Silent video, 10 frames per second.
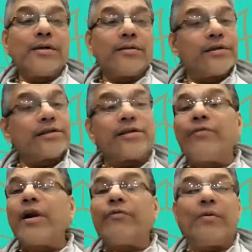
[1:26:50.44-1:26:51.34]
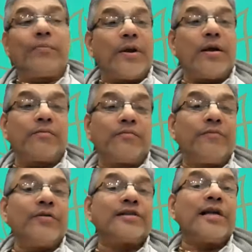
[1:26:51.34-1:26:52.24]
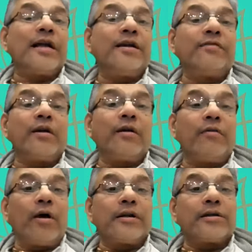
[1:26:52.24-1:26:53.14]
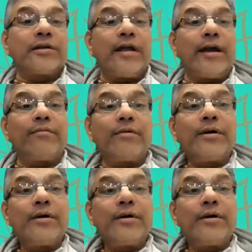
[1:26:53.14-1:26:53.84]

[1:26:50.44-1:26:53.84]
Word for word: This is a wonderful prayer. When we are standing in front of Lord Narsingadev,